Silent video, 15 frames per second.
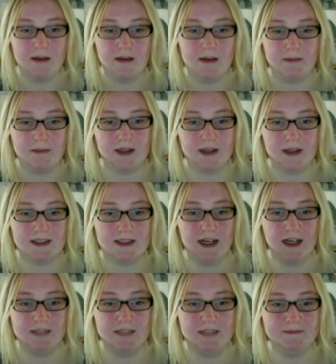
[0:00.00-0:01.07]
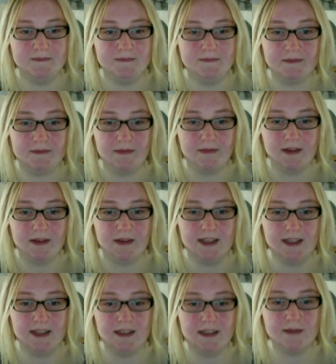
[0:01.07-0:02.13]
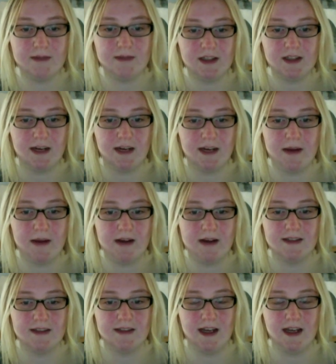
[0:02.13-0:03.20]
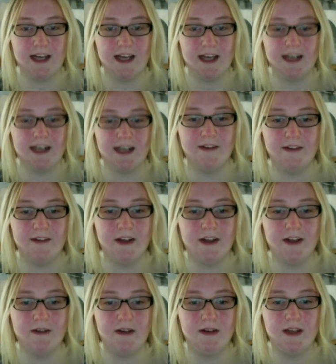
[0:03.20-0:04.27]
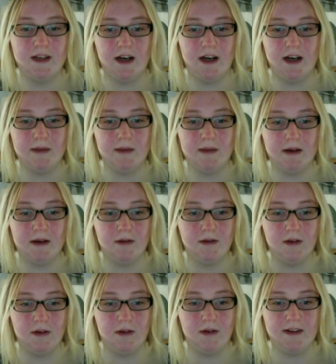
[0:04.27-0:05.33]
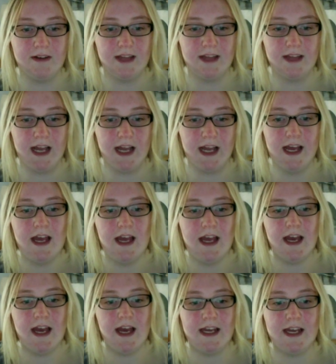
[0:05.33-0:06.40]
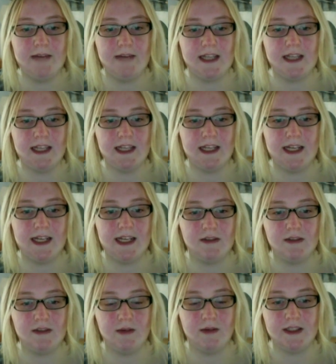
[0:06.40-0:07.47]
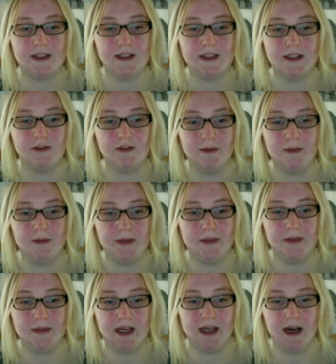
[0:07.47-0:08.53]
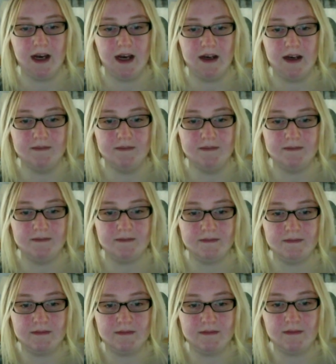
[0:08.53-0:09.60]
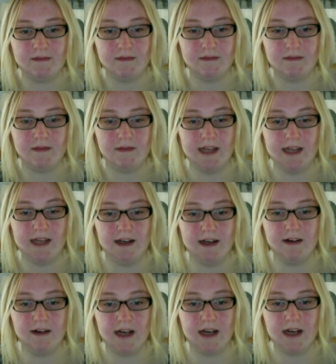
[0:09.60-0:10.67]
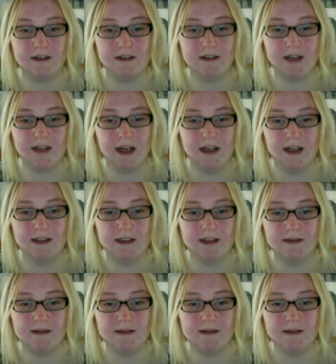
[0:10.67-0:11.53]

But Ziggler was talking about he got an interview, with Michael Cole and everything, and he was saying that he's going to be an Intercontinental